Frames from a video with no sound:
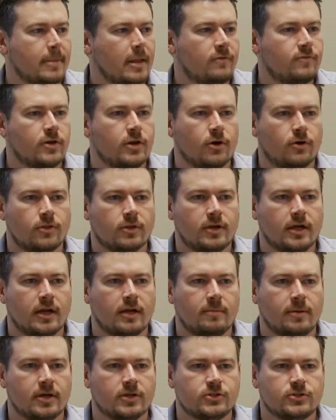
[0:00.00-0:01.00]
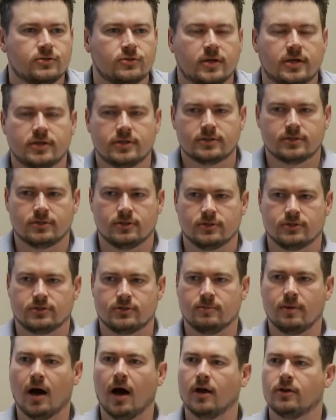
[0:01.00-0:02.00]
If you know the database strings, there's
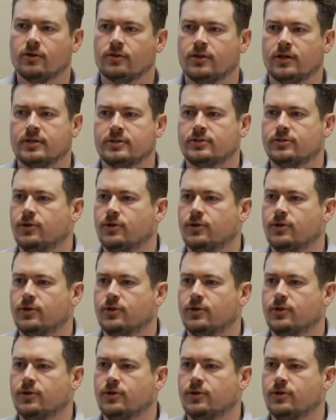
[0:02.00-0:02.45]
some other things.